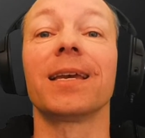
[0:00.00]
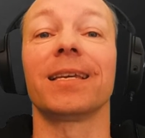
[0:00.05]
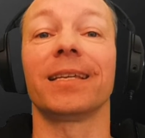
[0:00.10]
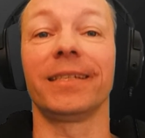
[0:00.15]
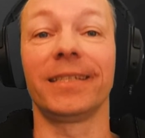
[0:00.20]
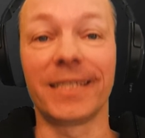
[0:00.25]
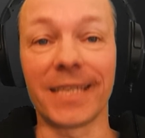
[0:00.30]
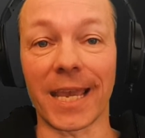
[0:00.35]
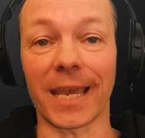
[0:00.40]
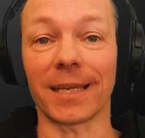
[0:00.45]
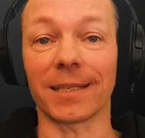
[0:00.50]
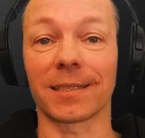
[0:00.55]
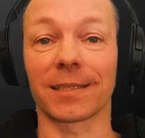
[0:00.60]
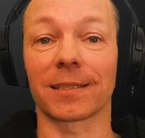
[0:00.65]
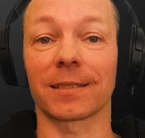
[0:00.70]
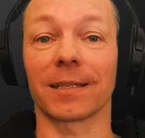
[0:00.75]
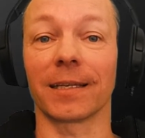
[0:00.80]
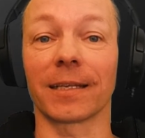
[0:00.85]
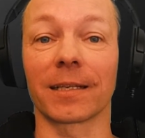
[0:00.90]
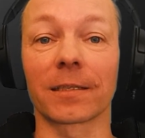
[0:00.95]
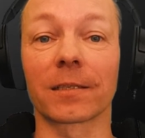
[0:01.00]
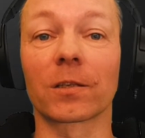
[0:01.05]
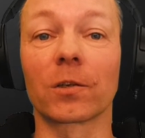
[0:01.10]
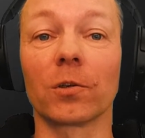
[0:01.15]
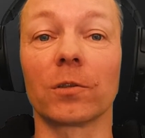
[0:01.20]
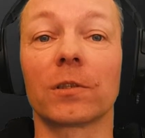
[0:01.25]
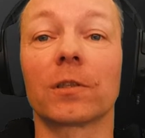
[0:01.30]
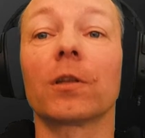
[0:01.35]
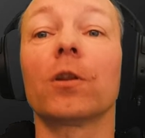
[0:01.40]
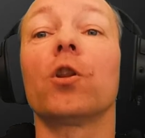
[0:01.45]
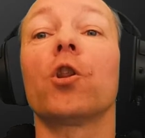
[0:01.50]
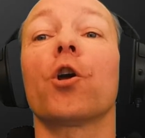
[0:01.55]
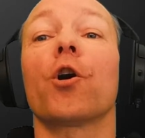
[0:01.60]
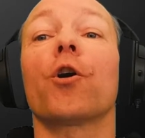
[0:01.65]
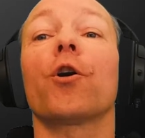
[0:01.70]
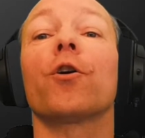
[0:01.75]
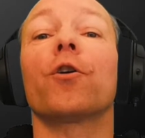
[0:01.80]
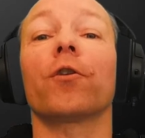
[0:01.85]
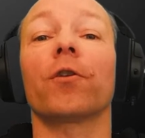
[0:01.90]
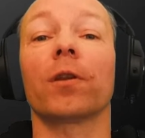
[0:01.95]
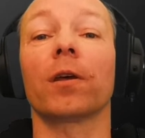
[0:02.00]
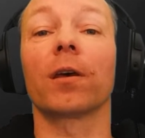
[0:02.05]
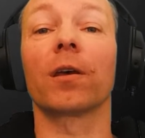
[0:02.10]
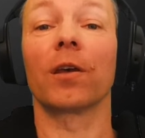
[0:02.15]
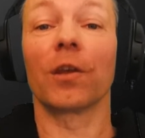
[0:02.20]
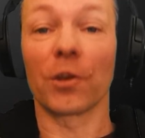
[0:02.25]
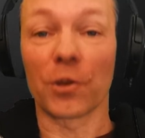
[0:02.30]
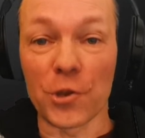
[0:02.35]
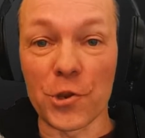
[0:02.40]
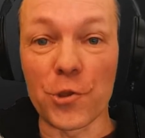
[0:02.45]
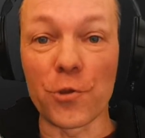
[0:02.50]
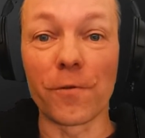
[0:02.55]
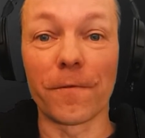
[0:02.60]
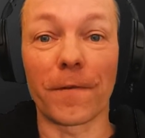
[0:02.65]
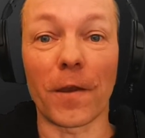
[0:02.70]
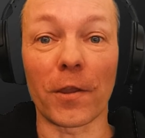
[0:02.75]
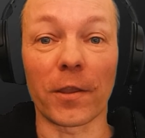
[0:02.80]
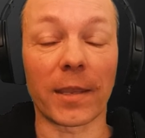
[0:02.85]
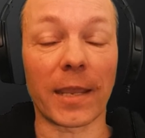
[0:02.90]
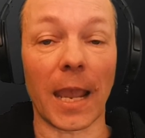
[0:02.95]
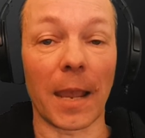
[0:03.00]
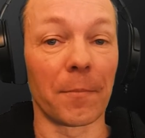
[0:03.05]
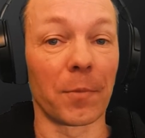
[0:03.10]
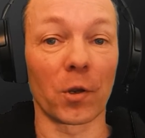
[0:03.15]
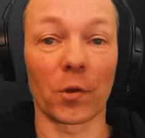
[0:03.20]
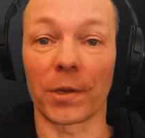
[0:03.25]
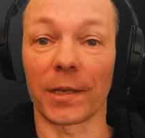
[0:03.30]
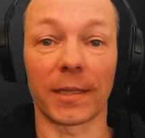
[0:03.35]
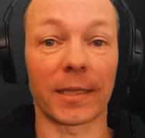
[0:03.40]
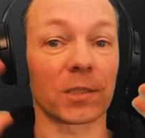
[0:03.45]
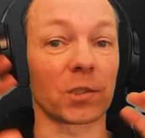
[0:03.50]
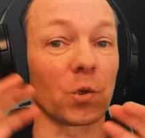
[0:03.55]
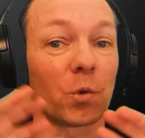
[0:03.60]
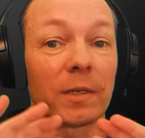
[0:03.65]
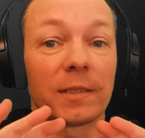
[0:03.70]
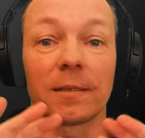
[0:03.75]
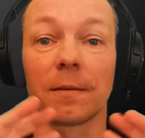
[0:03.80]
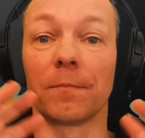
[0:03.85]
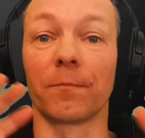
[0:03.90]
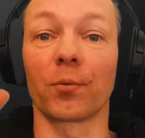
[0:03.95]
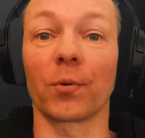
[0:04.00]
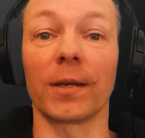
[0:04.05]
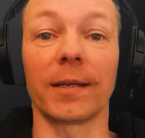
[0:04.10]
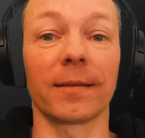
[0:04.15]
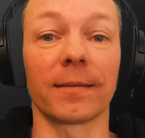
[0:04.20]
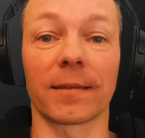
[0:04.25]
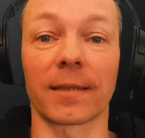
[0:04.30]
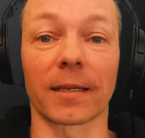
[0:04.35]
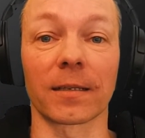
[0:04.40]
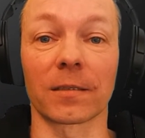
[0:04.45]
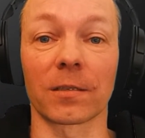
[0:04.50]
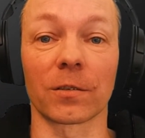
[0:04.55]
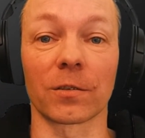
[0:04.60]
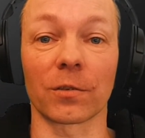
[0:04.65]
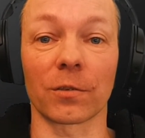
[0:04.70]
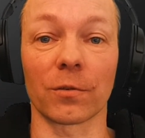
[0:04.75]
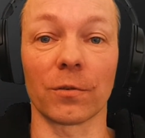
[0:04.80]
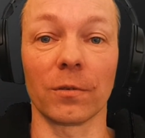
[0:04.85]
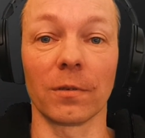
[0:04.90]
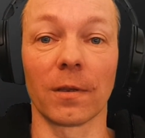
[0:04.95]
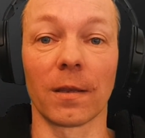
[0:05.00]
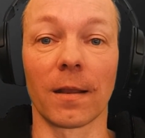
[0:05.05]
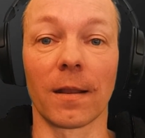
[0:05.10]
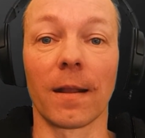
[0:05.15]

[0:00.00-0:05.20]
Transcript: Yes, it is good to learn new vocabulary. That's always a brilliant thing to do.